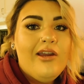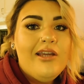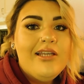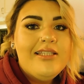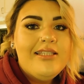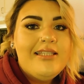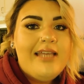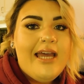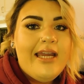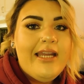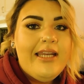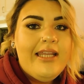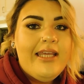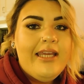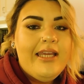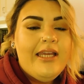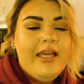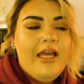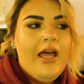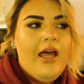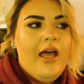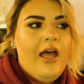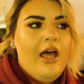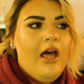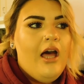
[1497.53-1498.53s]
exciting.
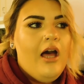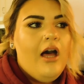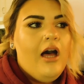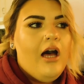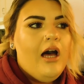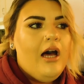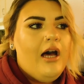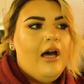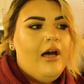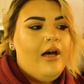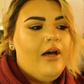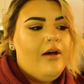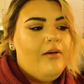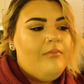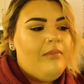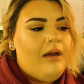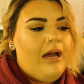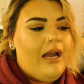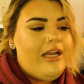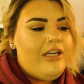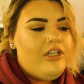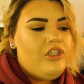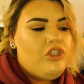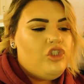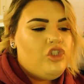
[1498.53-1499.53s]
Um,
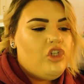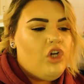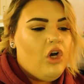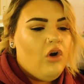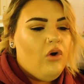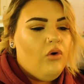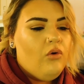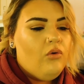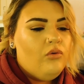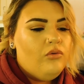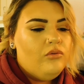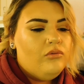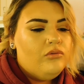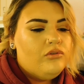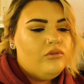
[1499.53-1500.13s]
I don't,